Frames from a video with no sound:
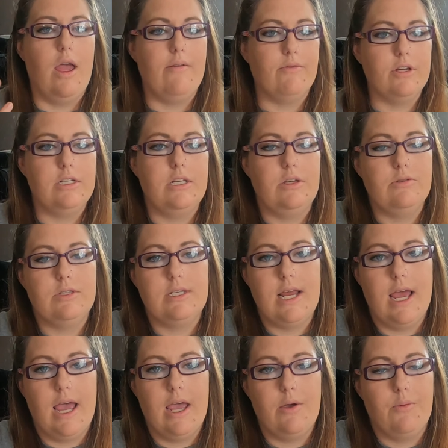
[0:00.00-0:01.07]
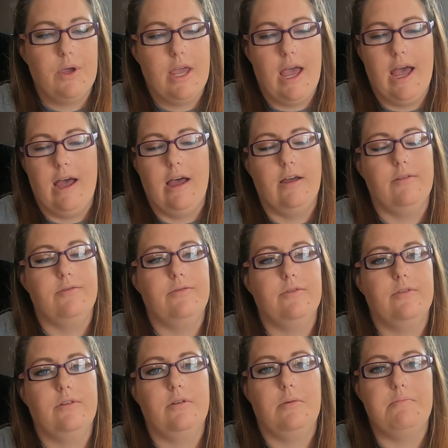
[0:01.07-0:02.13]
Every Tuesday we have
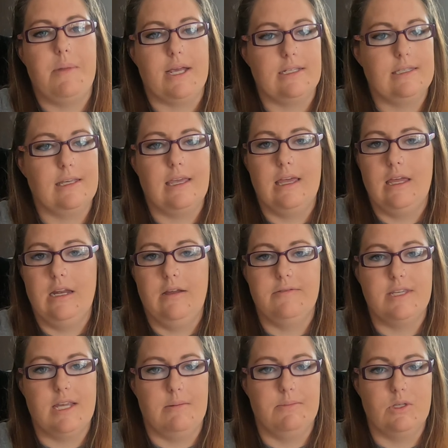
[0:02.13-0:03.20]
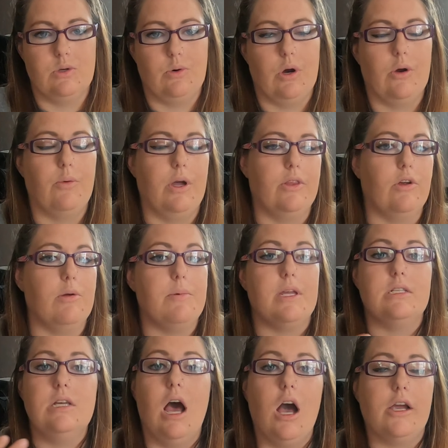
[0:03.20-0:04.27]
Mexican of some sort, whether it
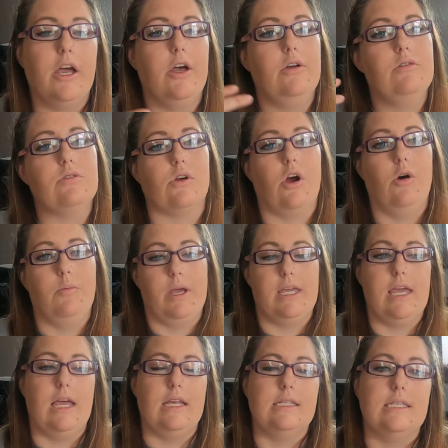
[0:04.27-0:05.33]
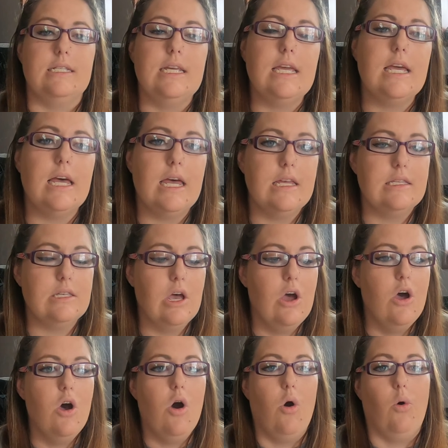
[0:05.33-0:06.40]
be tacos or homemade quesadillas
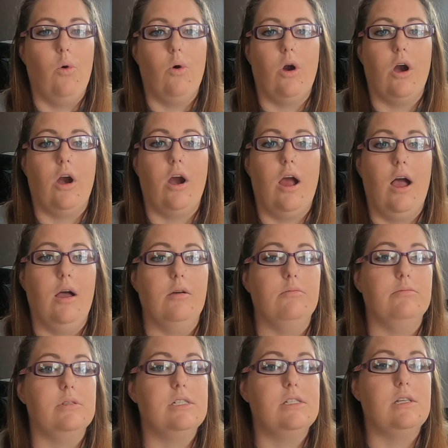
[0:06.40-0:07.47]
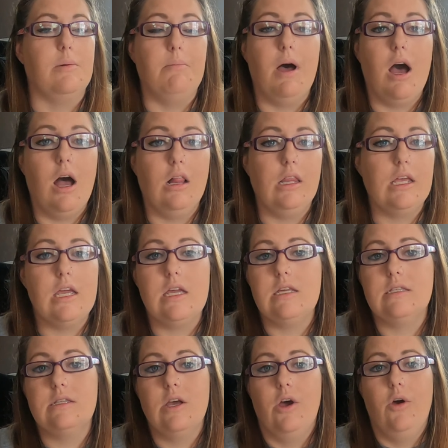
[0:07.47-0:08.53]
or
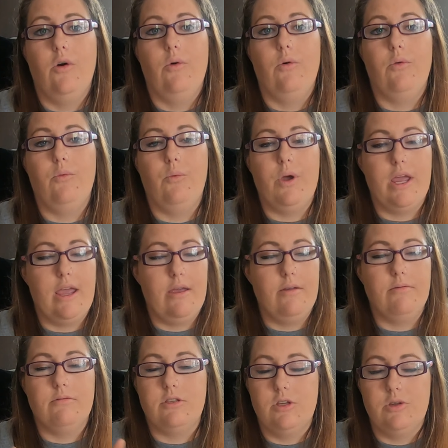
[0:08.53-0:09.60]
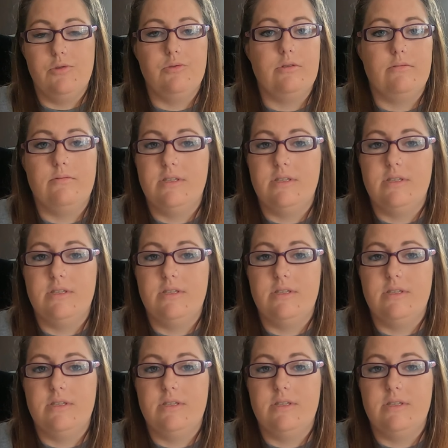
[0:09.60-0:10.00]
tamales we do